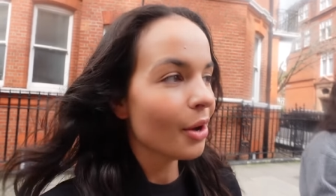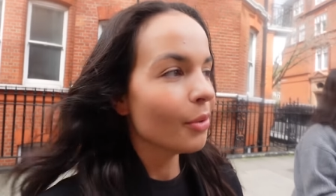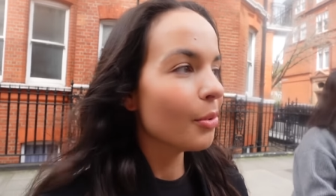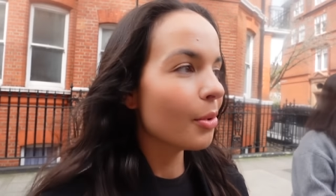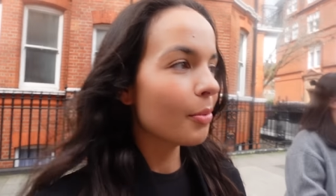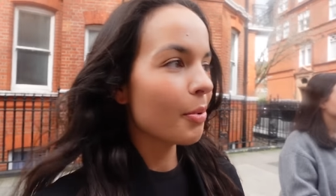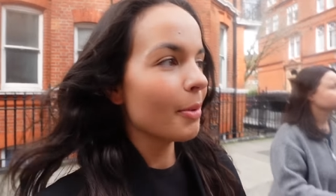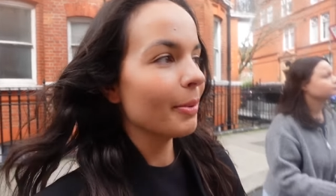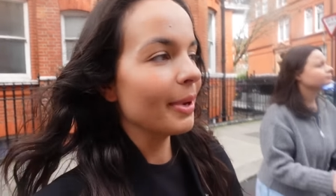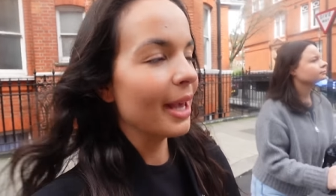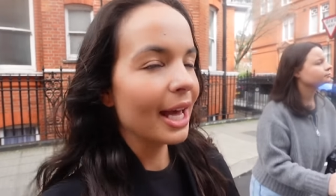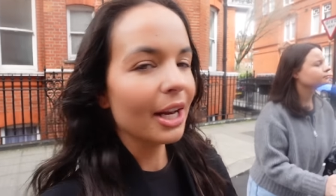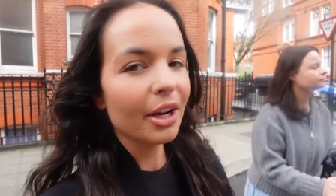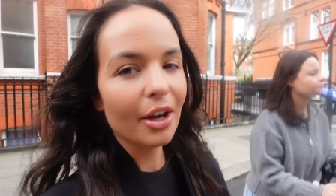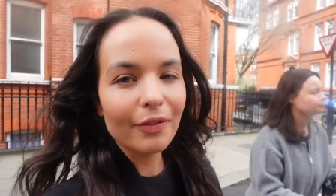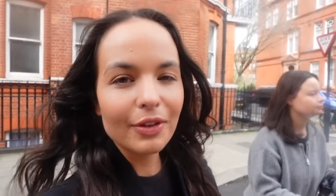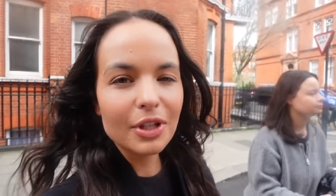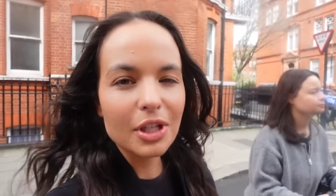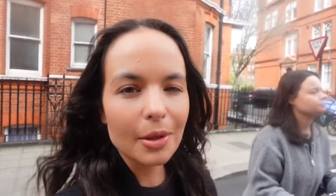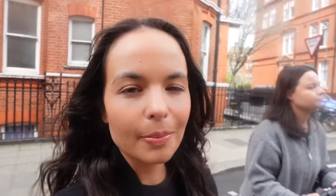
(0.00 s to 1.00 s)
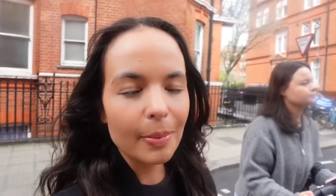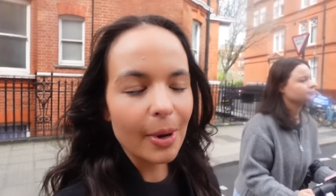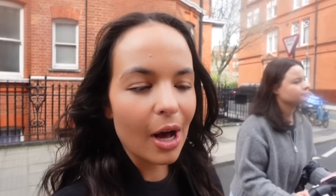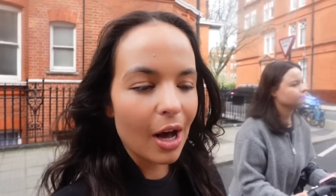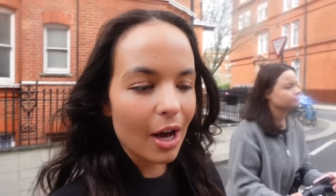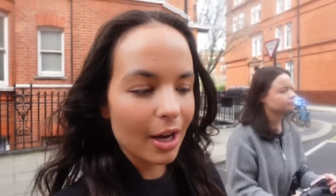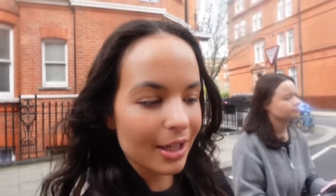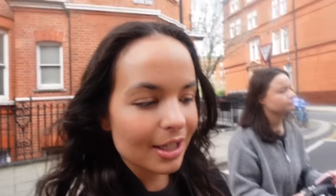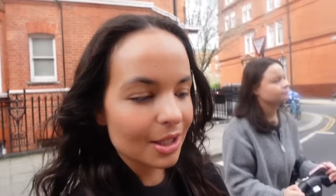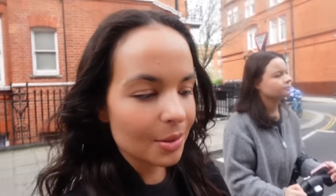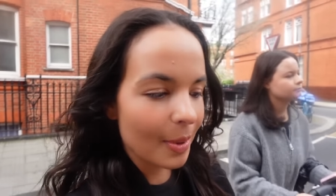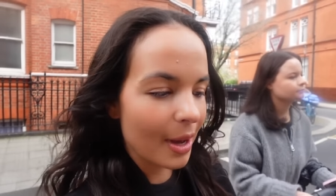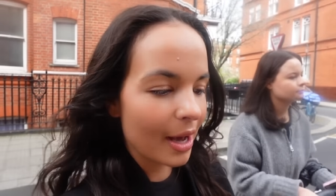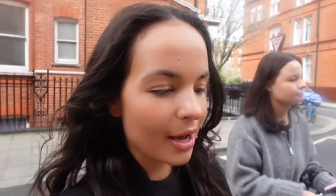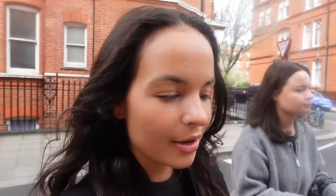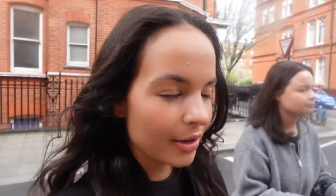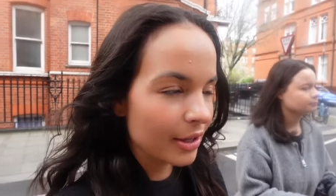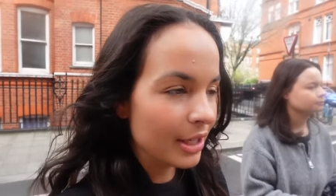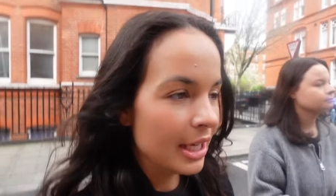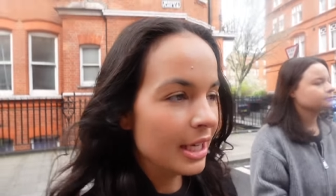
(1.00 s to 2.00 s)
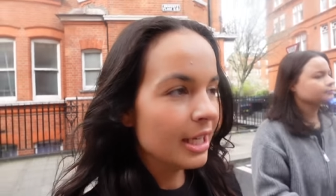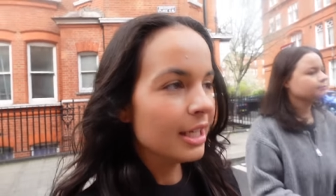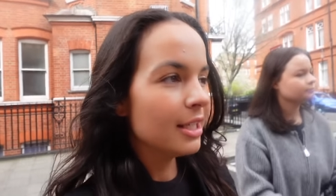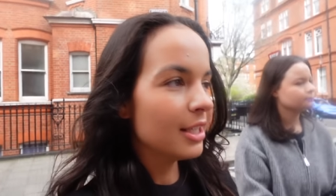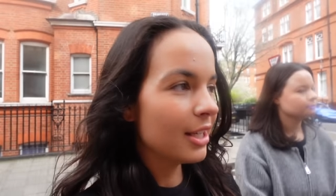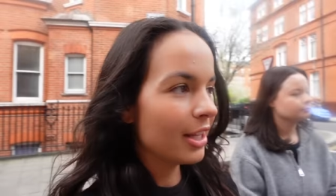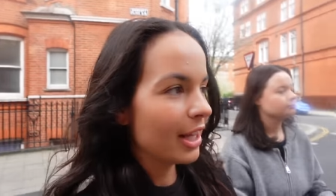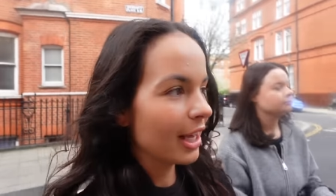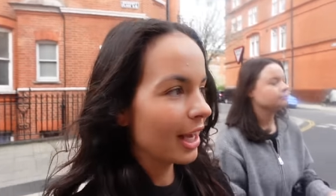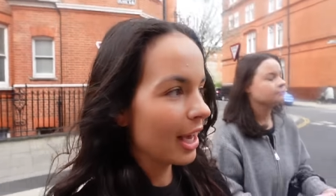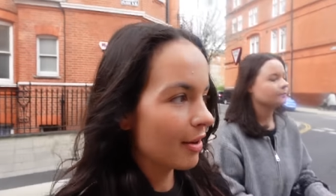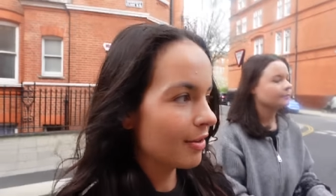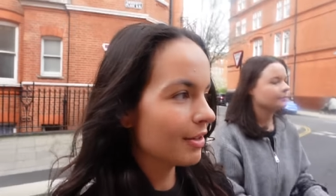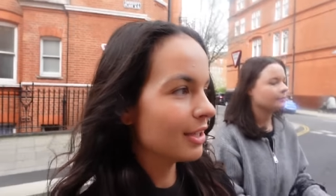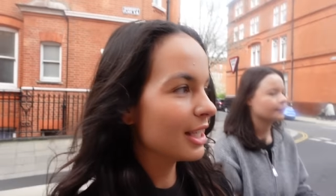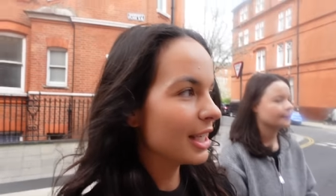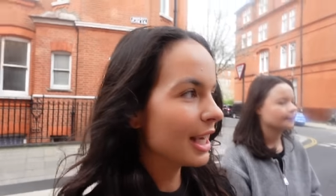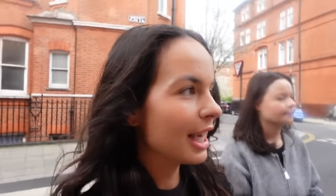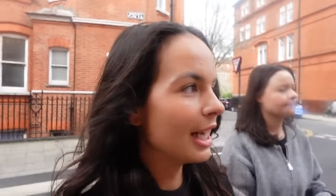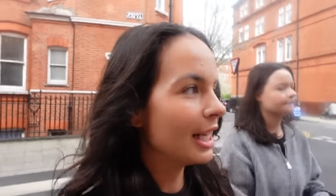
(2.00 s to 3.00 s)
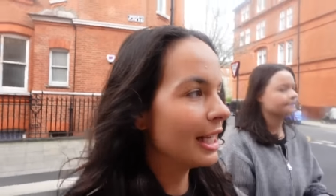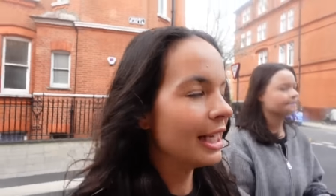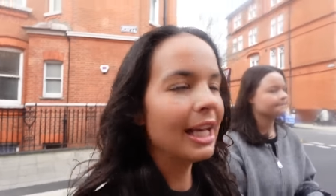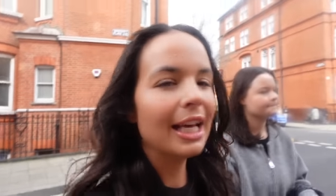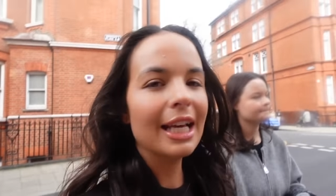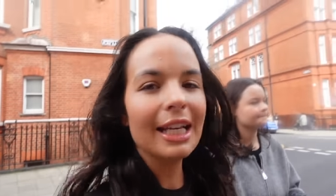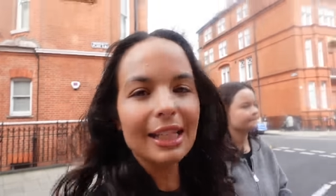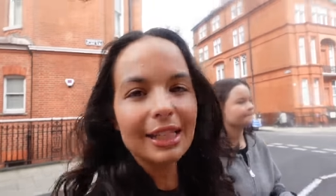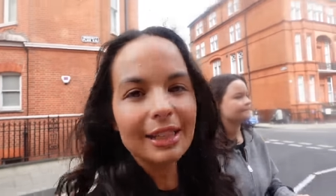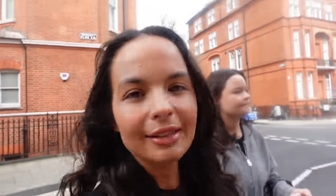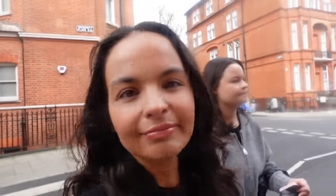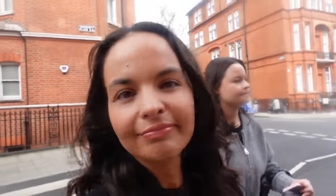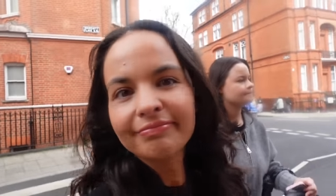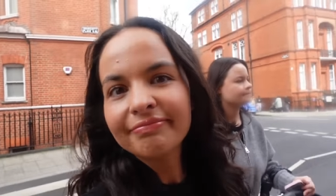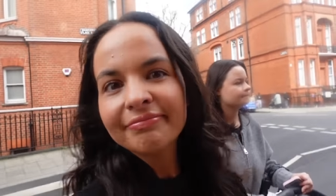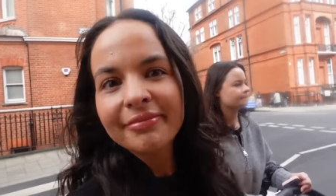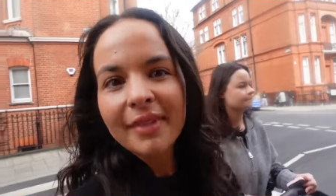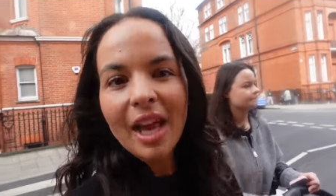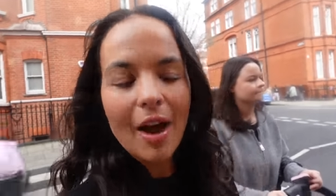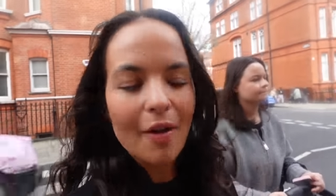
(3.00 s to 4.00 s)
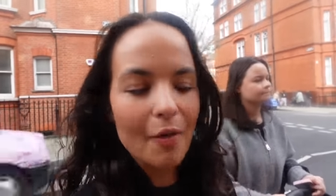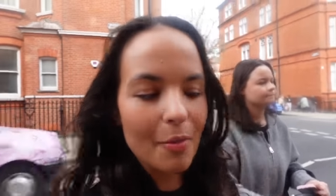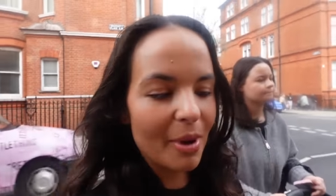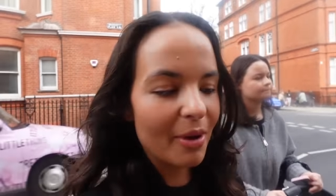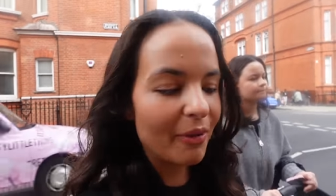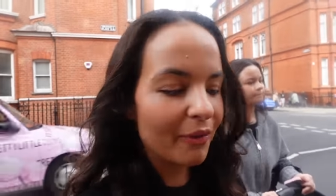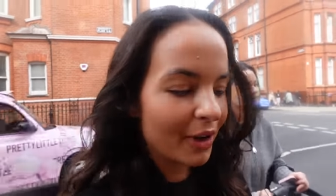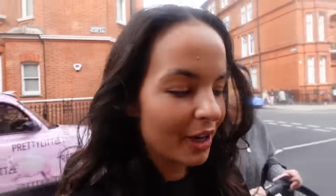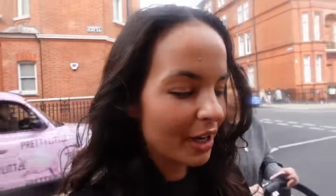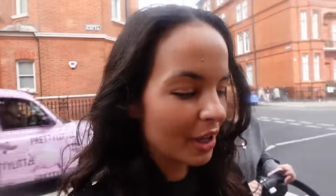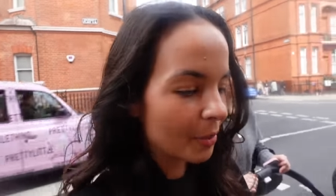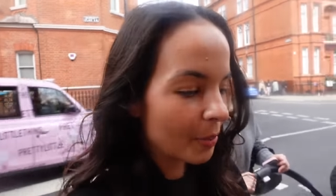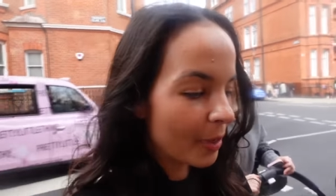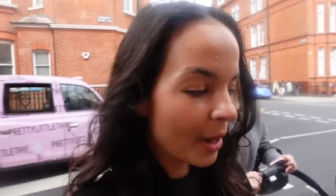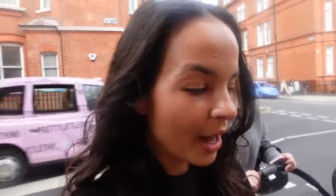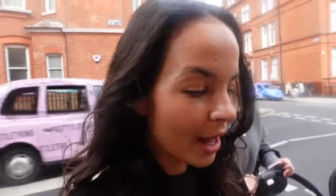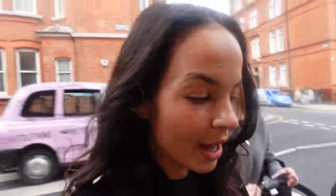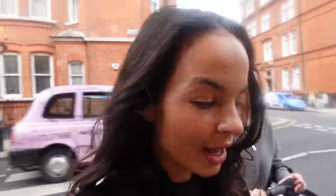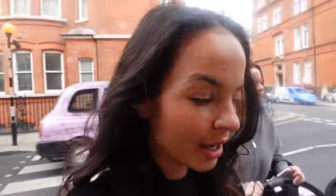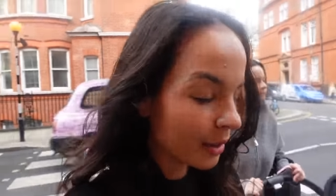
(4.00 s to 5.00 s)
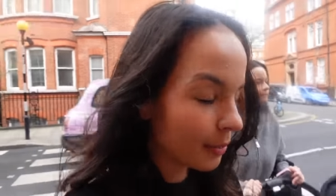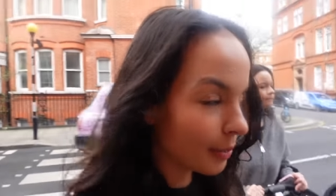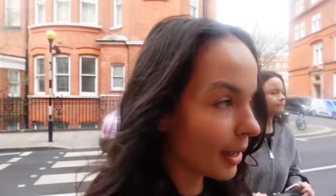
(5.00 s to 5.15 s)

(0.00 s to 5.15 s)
we'll probably head over to the park as well, so the girls can have a bit of fun at the park.